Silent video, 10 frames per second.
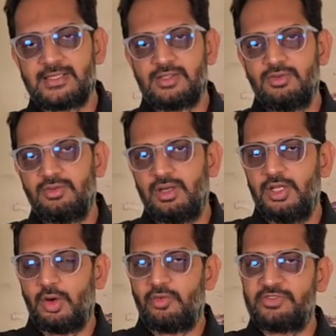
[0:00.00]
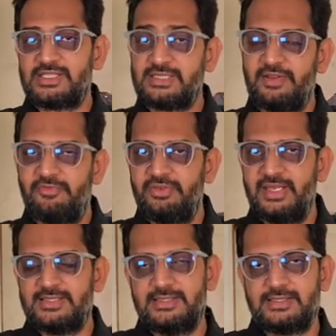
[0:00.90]
So a lot of
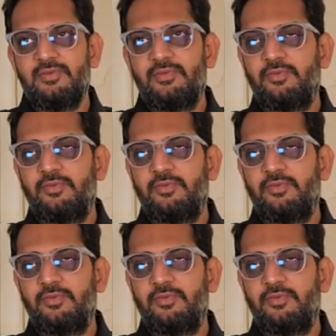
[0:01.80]
stiffness is,